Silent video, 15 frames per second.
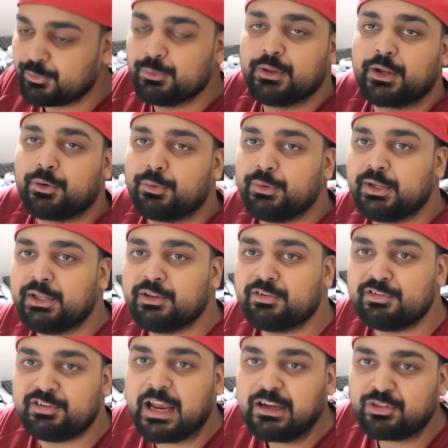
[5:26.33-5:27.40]
So literally the
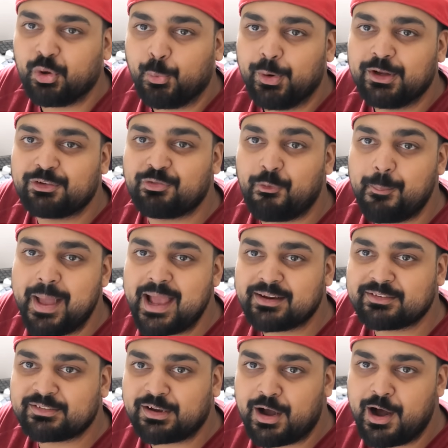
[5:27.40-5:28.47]
sectoids from
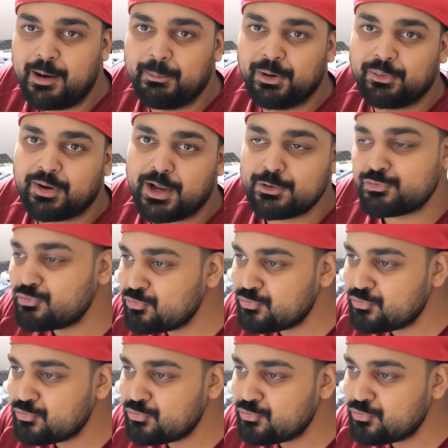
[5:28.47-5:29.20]
XCOM, okay?